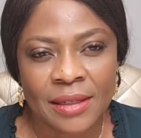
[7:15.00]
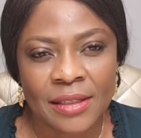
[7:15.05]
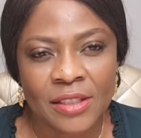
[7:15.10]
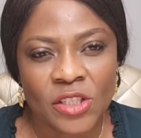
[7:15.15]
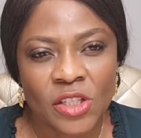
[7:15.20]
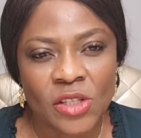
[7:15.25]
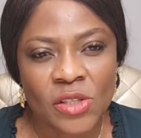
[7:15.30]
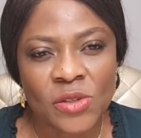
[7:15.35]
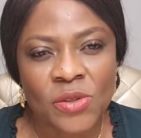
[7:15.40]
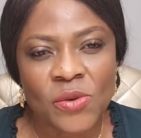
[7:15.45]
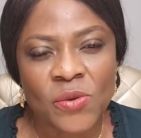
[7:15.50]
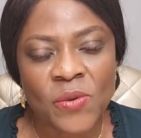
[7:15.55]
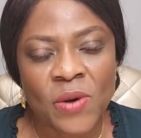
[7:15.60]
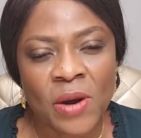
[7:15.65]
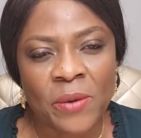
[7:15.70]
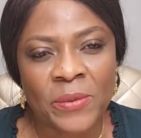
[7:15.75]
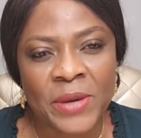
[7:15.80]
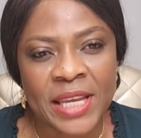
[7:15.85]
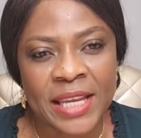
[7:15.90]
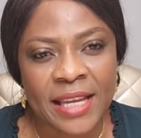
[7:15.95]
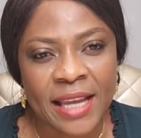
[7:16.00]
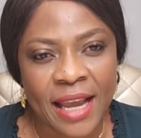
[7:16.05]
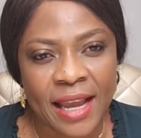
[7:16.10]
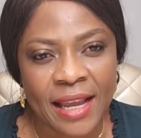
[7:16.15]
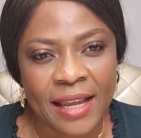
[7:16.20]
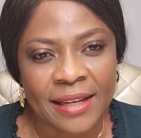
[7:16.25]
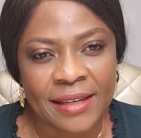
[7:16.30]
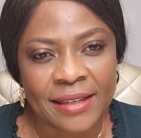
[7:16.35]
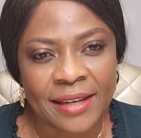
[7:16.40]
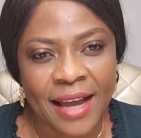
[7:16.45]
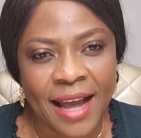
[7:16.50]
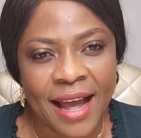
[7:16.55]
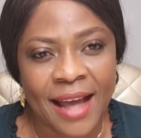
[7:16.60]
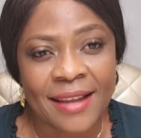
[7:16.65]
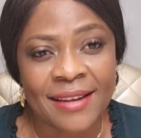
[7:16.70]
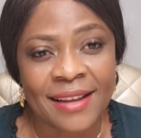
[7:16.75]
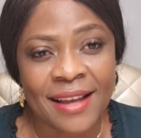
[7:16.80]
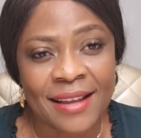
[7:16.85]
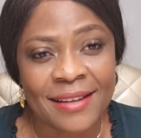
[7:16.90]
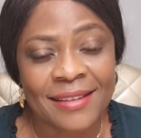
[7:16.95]
Just do what we can,
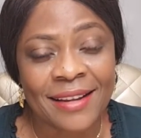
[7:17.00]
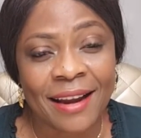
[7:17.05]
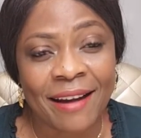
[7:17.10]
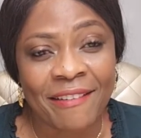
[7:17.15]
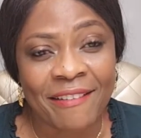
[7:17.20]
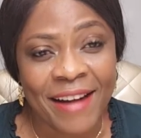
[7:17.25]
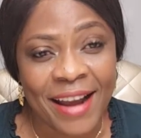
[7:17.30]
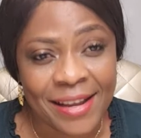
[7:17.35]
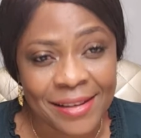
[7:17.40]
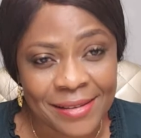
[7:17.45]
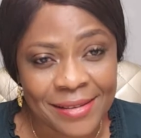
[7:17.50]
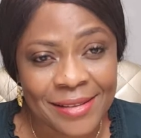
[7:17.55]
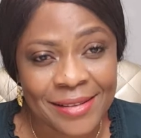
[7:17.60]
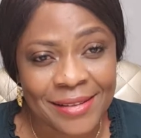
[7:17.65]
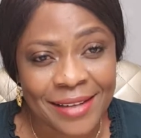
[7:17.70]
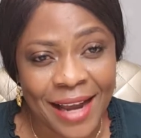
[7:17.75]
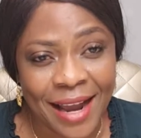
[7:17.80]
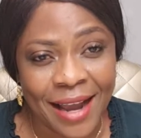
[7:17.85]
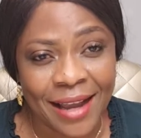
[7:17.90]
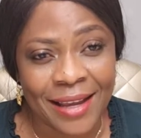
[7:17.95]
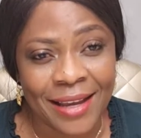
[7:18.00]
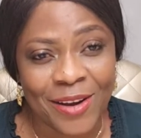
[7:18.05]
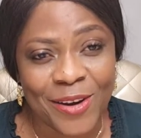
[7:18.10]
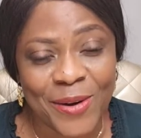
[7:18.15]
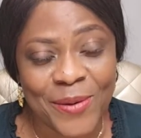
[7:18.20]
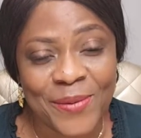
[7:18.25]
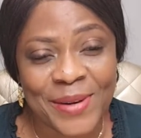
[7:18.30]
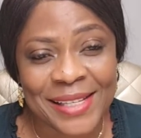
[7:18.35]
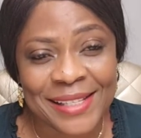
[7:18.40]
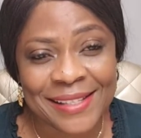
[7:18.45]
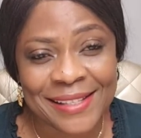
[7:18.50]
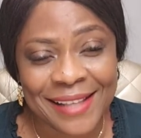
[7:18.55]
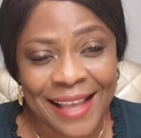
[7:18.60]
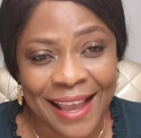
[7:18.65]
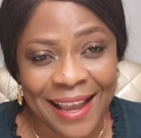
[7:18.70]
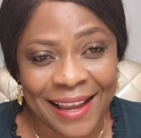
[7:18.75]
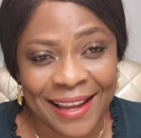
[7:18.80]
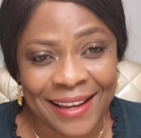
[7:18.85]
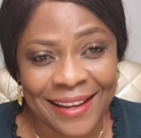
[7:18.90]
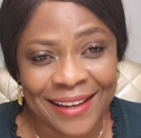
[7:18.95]
and then the rest, I always
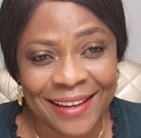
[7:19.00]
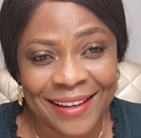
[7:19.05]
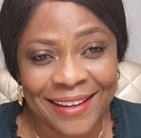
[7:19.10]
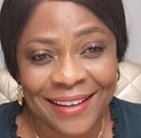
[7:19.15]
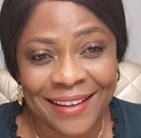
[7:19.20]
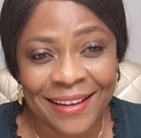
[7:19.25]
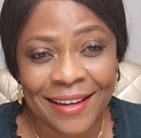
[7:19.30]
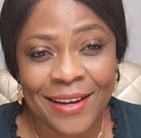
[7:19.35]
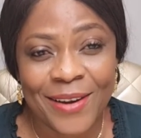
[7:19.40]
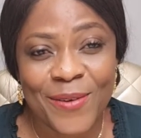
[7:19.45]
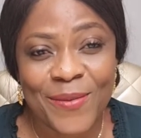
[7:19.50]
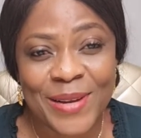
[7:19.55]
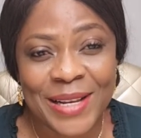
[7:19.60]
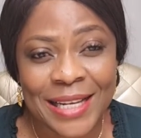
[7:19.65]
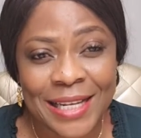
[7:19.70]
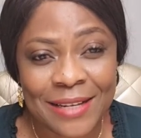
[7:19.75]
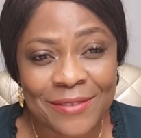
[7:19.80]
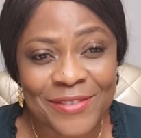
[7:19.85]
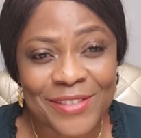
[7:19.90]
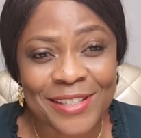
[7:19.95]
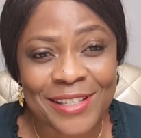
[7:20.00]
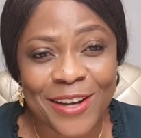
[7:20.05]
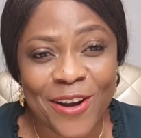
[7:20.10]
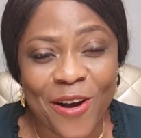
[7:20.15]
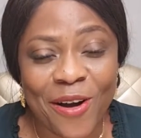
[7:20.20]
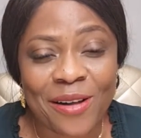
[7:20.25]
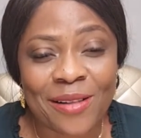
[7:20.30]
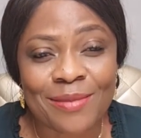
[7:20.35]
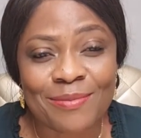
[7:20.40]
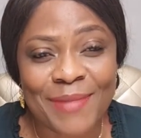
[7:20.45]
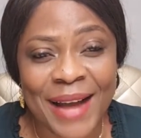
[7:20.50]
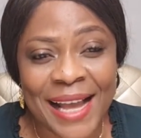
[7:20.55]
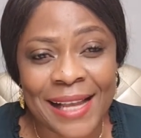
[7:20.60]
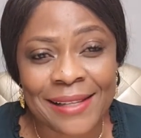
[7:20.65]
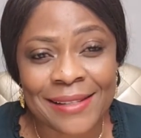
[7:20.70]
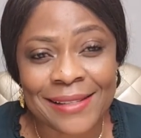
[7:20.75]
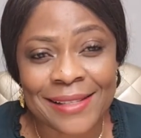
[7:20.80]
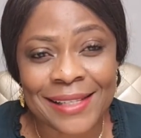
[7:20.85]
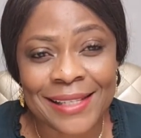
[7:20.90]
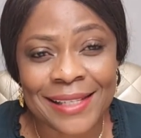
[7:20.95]
say, we leave to the
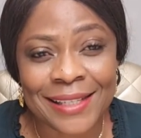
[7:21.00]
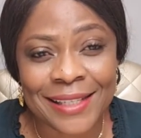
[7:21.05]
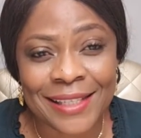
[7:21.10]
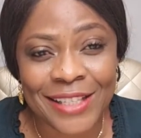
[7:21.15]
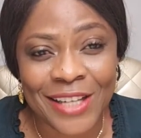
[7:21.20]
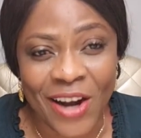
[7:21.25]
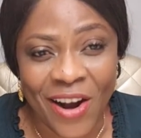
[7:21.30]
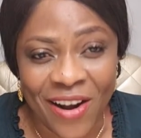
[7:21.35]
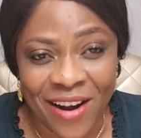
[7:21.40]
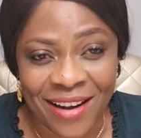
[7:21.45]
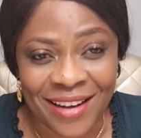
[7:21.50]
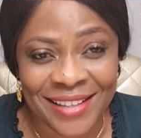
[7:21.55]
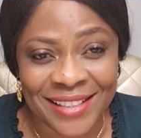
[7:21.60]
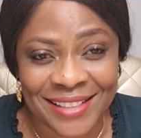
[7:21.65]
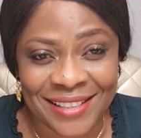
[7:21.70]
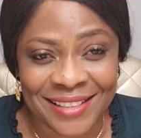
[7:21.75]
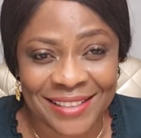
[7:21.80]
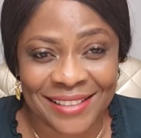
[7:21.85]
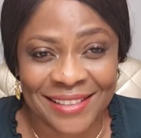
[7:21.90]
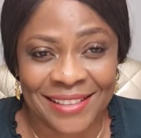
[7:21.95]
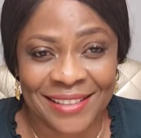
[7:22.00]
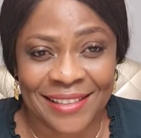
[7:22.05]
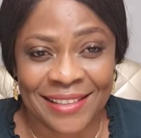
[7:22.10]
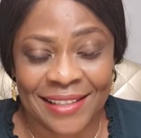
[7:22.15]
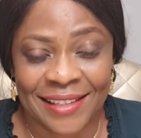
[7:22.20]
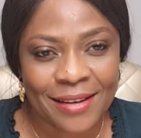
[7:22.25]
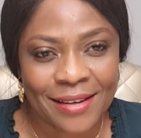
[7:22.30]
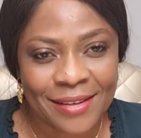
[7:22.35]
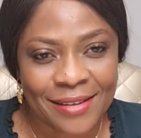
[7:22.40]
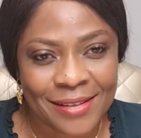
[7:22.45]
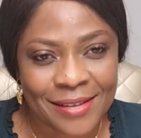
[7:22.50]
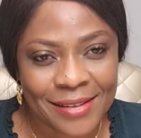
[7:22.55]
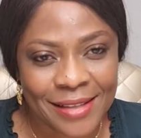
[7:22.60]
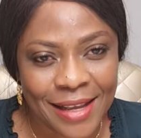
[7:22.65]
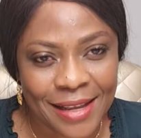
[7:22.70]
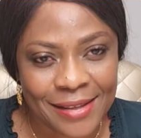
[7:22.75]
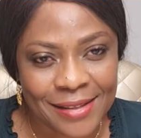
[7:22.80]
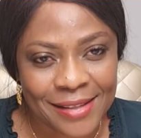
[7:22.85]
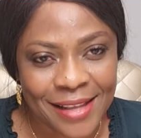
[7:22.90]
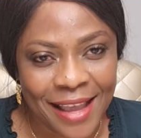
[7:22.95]
Almighty God.
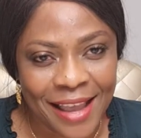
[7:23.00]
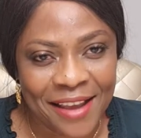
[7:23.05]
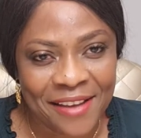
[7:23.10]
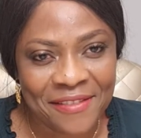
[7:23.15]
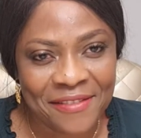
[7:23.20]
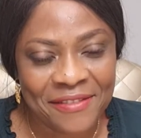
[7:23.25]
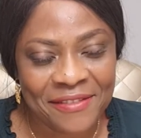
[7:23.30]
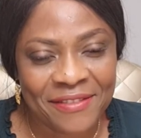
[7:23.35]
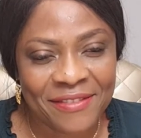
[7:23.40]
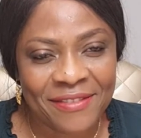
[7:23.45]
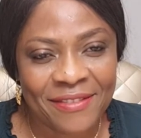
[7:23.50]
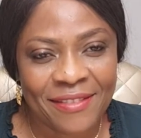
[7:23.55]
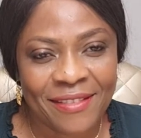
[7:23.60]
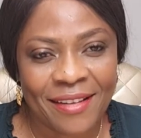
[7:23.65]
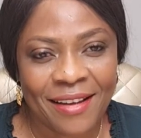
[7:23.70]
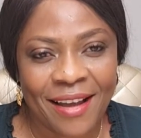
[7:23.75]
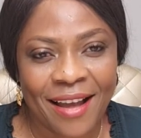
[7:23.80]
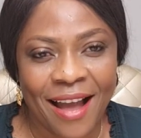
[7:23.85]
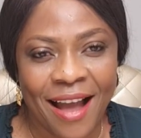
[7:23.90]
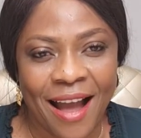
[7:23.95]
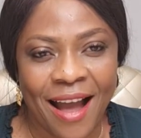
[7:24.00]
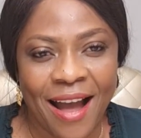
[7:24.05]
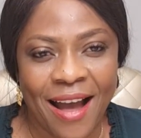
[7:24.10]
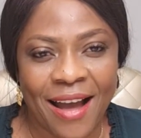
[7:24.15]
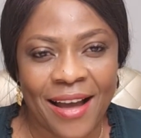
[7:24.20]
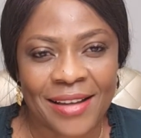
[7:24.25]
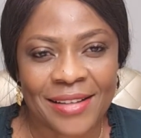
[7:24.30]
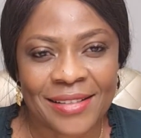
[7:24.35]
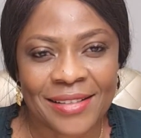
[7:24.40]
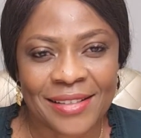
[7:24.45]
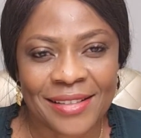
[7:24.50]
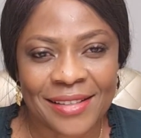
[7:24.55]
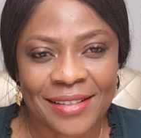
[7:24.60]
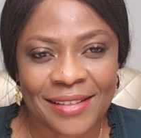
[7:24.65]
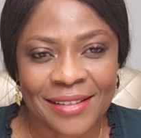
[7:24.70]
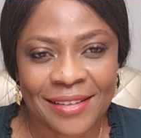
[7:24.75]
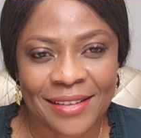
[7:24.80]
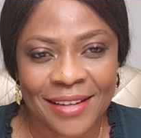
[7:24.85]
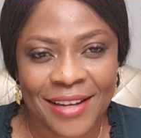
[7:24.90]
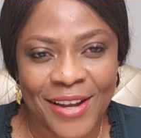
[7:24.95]
Stay safe and
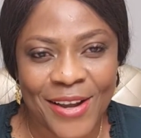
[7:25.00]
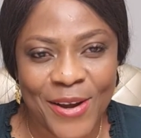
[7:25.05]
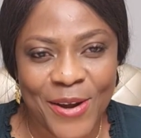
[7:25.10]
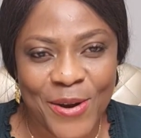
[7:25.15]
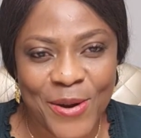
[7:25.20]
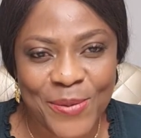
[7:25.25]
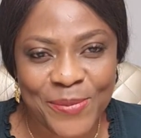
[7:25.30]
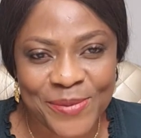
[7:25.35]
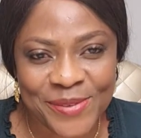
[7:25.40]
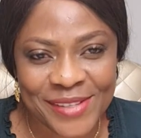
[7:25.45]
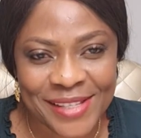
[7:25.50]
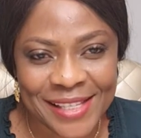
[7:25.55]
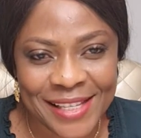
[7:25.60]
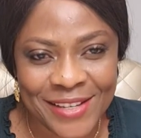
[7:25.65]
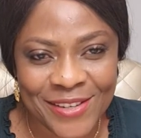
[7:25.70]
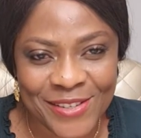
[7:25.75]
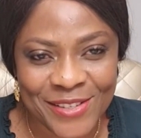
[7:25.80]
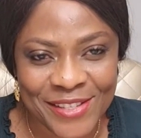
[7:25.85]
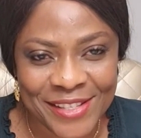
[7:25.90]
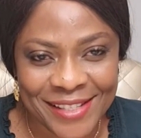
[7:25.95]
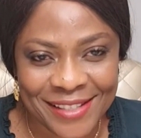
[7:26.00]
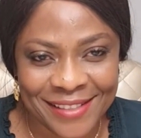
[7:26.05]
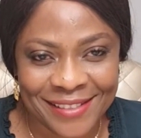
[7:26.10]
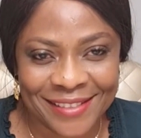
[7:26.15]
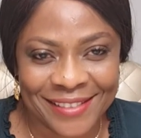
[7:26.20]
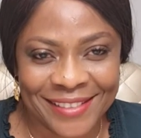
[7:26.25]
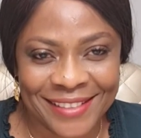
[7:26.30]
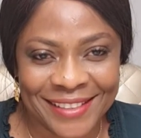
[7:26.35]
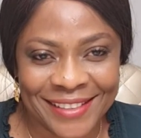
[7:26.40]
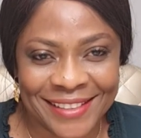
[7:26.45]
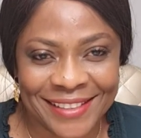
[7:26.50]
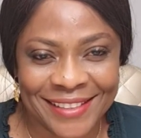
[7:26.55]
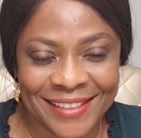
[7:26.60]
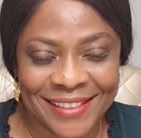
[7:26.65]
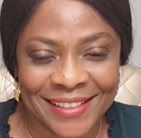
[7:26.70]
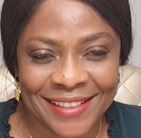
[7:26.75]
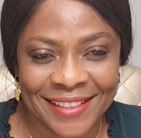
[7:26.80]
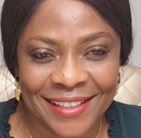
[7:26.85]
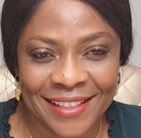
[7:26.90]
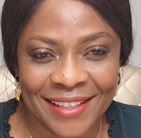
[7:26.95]
hope to see you soon.
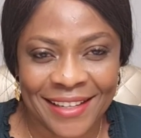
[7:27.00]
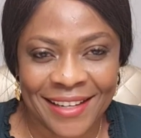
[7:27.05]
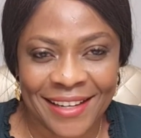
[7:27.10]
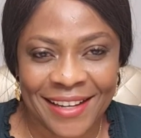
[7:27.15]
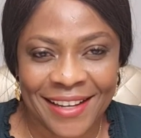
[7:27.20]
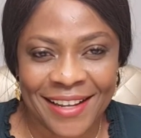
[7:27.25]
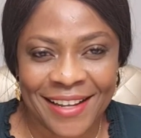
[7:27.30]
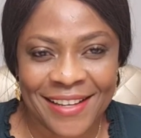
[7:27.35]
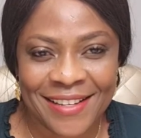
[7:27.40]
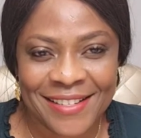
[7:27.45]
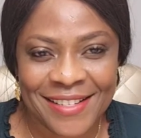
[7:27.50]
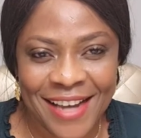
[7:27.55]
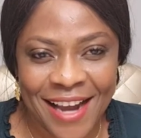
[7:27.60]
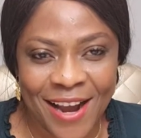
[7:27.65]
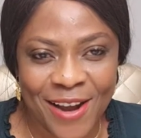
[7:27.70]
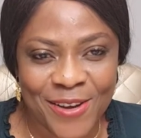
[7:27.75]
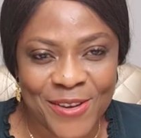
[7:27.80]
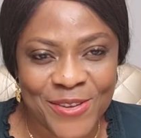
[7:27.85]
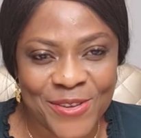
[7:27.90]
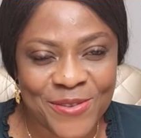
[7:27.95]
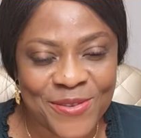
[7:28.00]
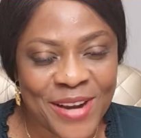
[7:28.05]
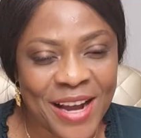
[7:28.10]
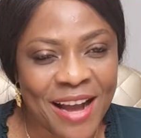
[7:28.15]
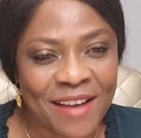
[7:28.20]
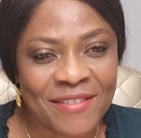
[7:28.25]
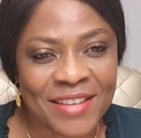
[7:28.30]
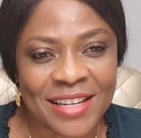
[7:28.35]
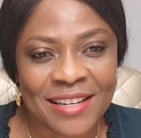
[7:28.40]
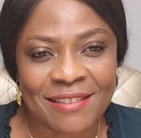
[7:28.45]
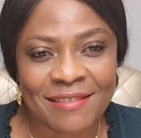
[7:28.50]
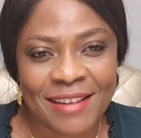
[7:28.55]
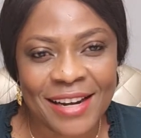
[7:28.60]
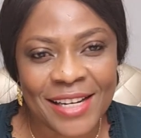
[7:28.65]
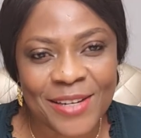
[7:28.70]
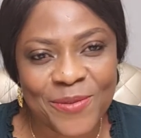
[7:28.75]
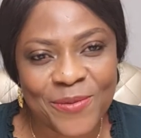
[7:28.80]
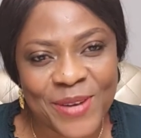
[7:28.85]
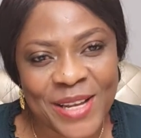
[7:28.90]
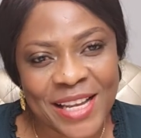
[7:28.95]
Ciao, you have a
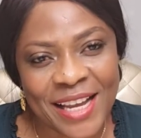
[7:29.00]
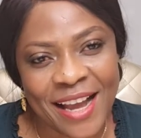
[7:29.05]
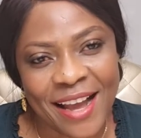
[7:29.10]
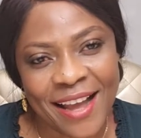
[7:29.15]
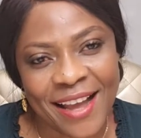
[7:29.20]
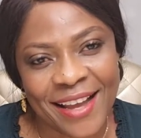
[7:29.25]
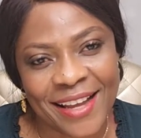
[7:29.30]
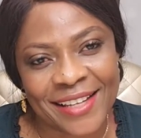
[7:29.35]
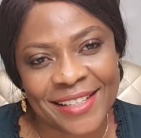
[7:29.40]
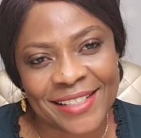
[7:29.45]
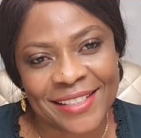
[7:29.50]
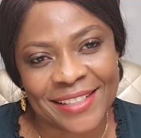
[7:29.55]
great week ahead.